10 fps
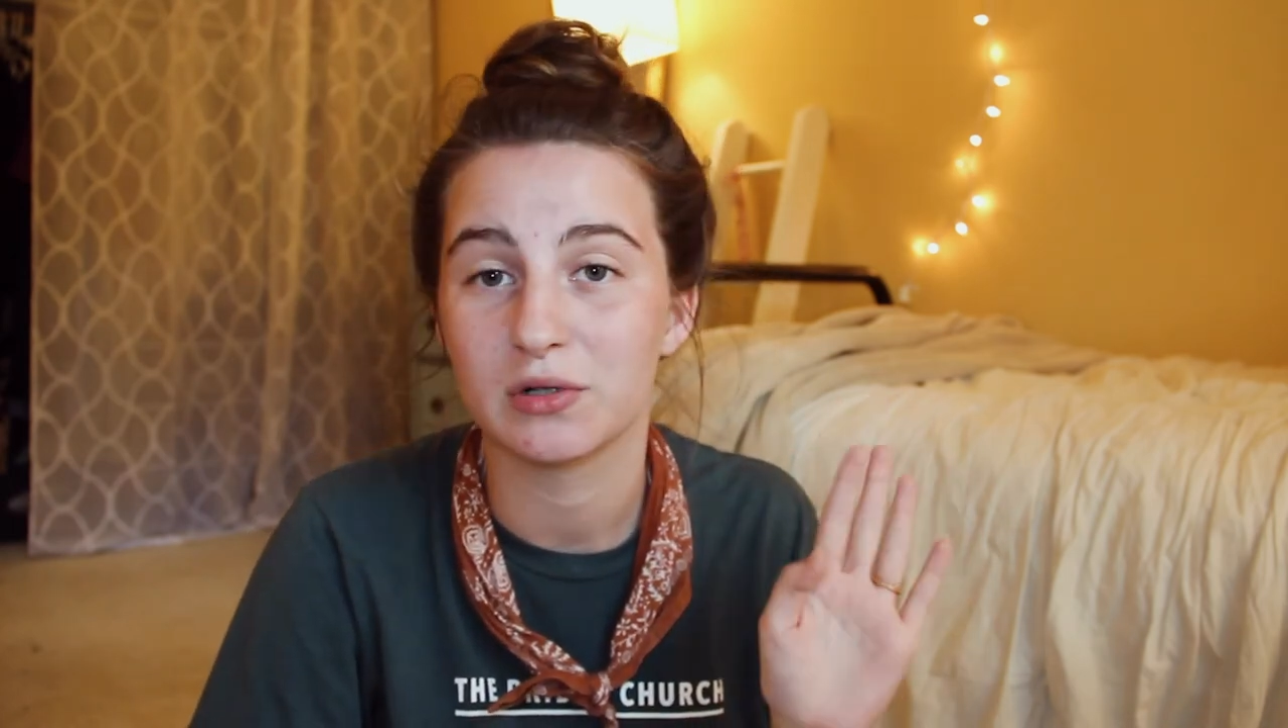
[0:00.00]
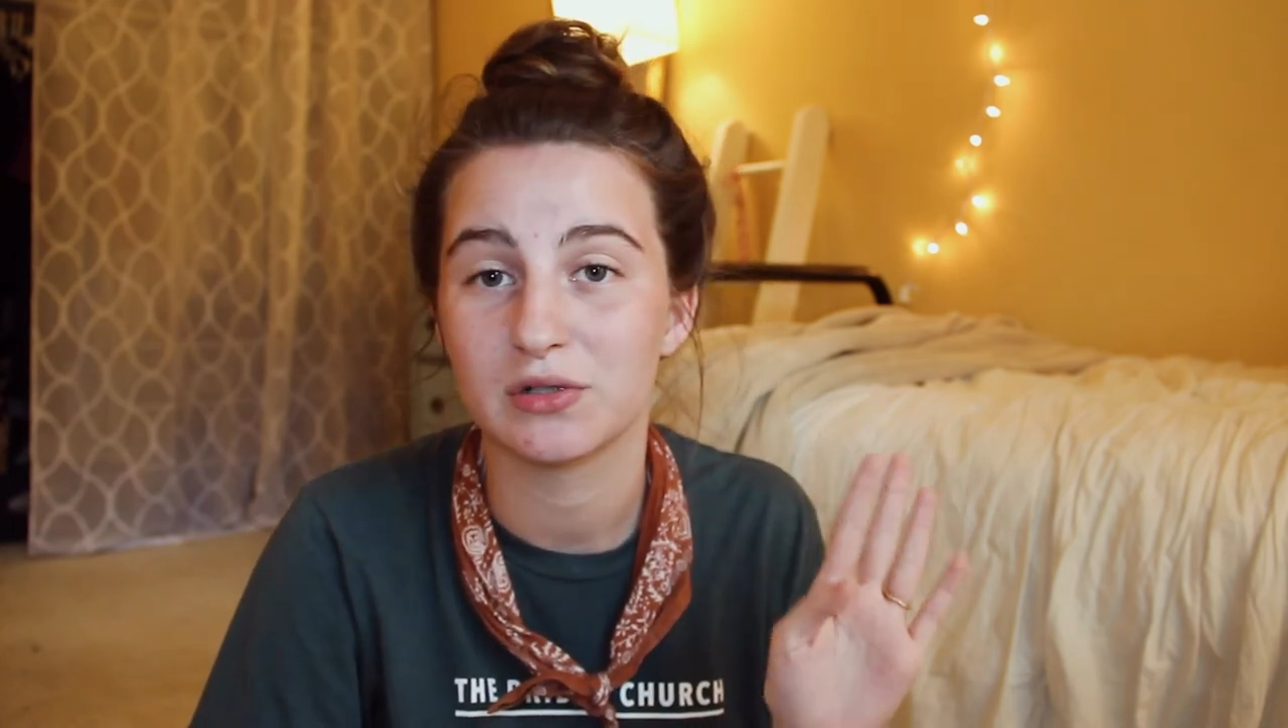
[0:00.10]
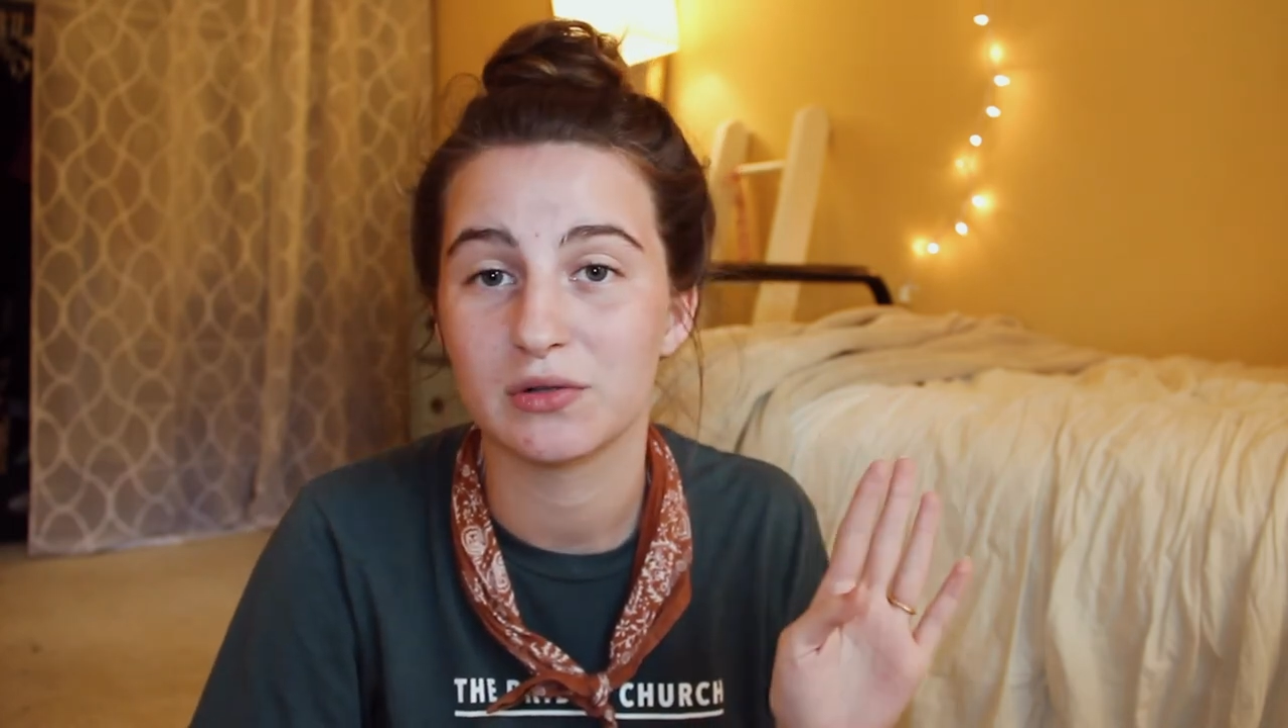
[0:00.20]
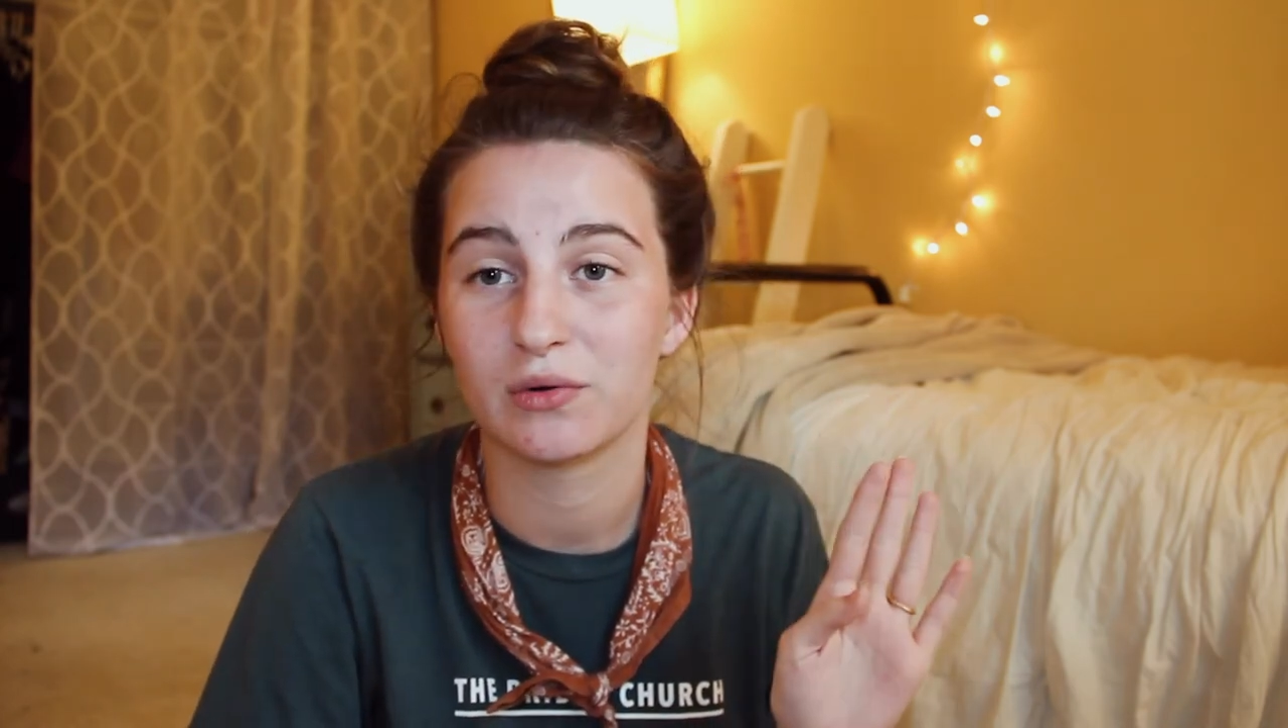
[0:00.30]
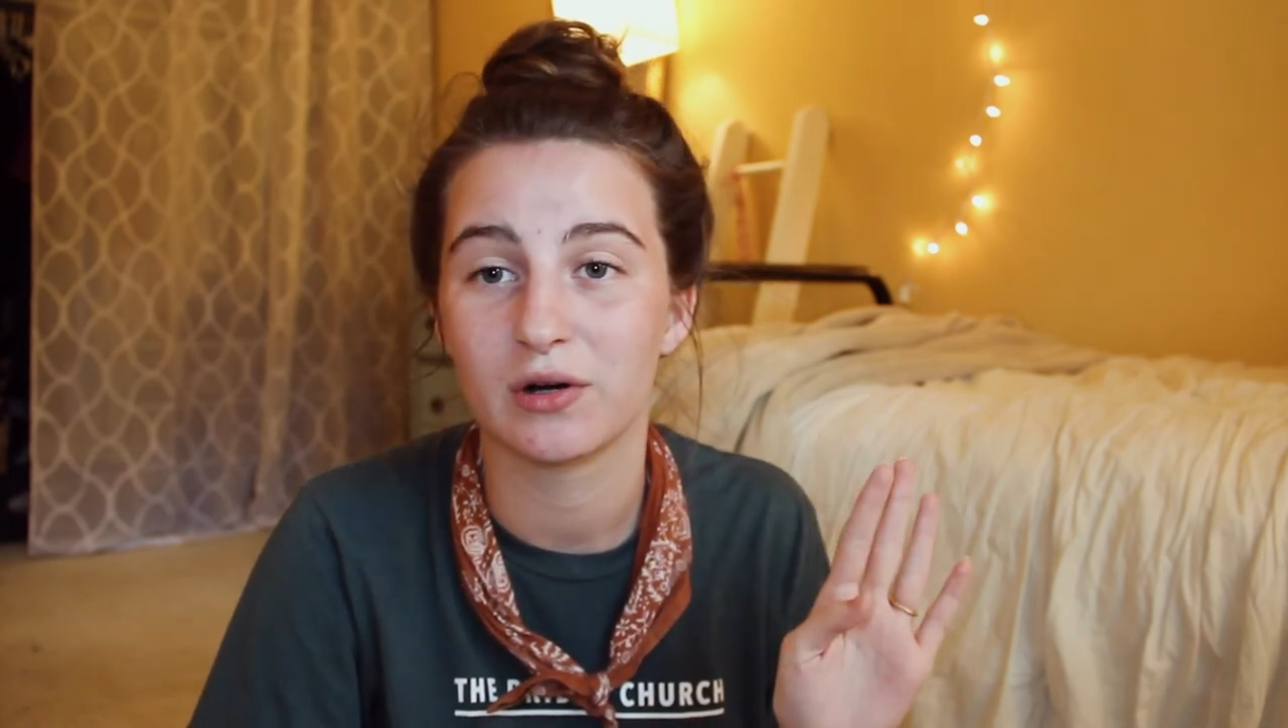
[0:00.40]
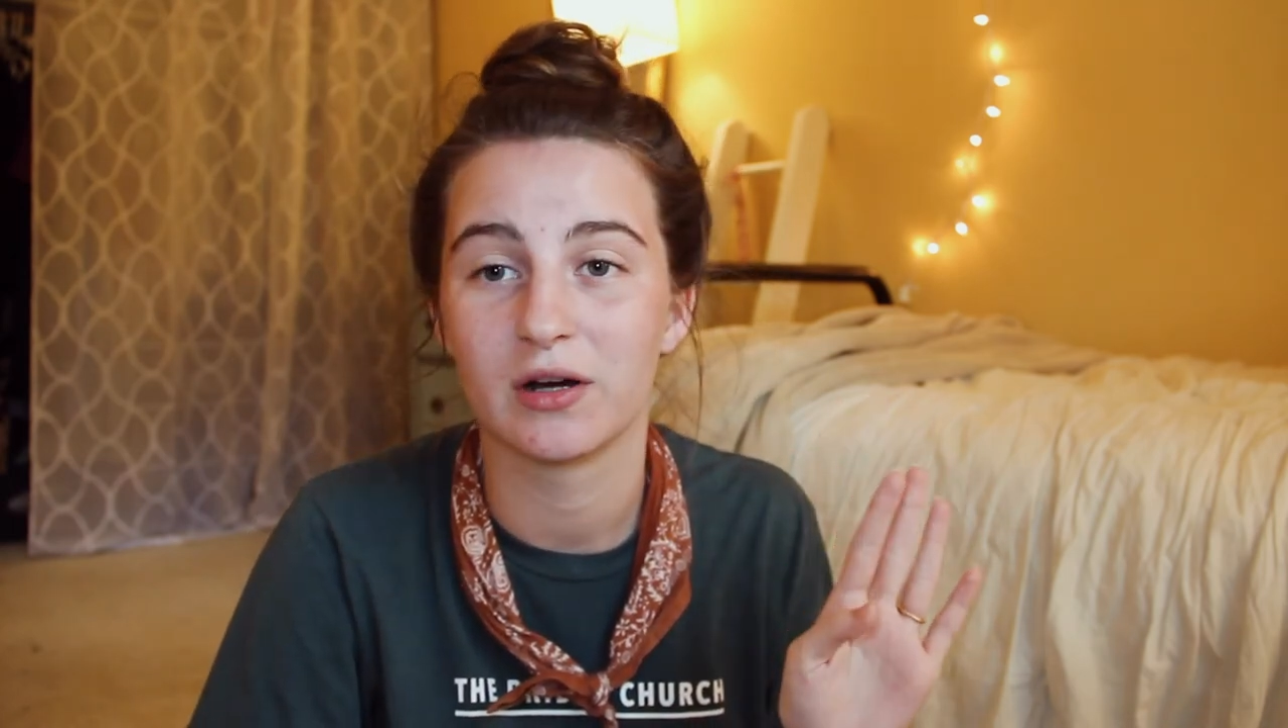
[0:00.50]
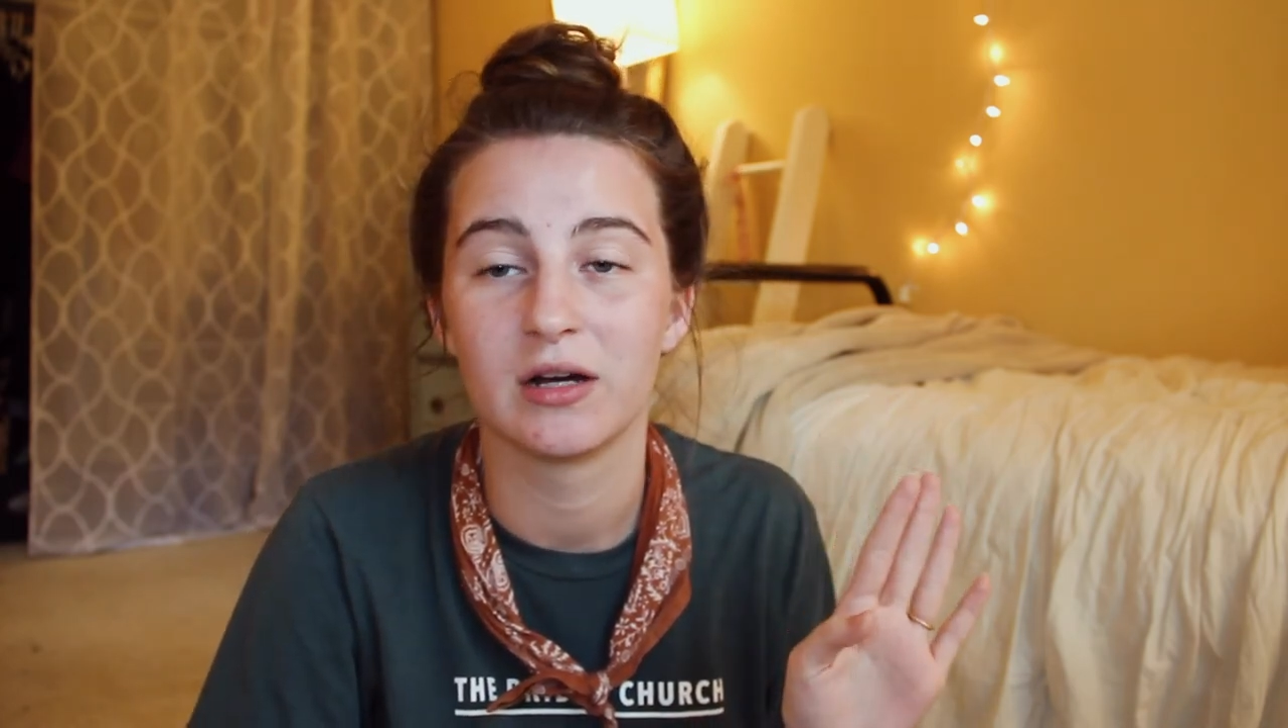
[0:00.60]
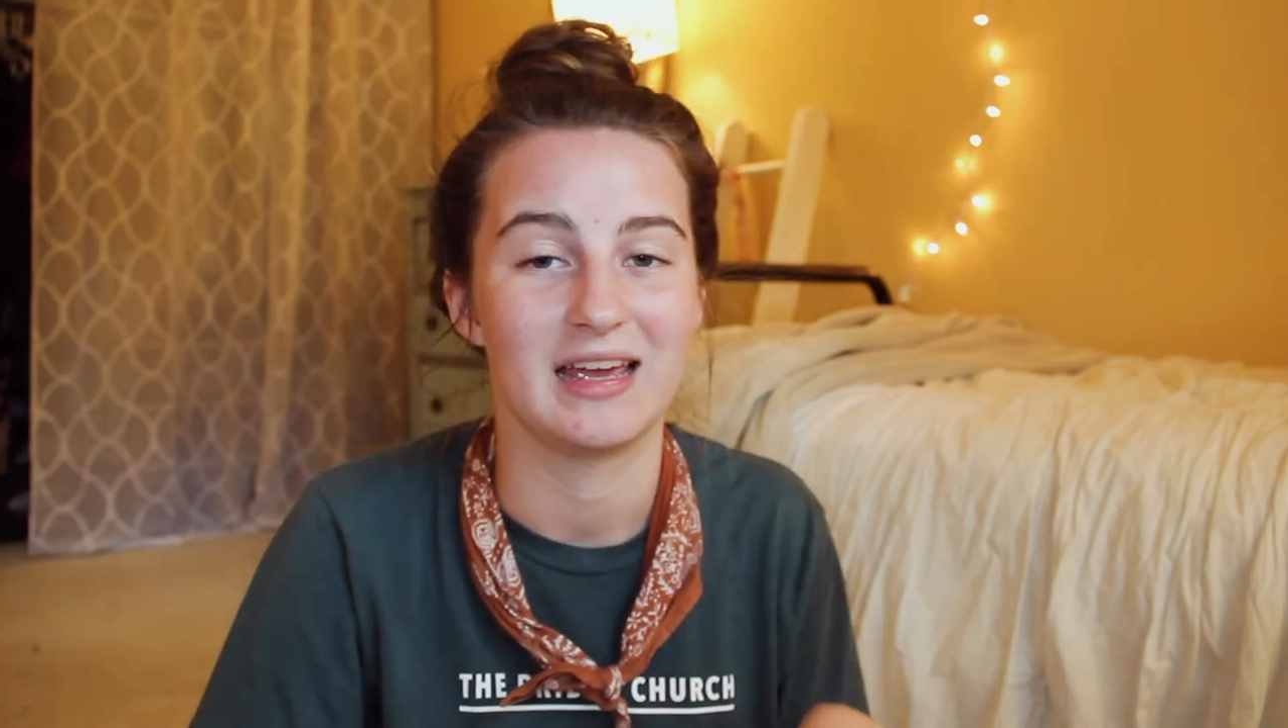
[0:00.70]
store,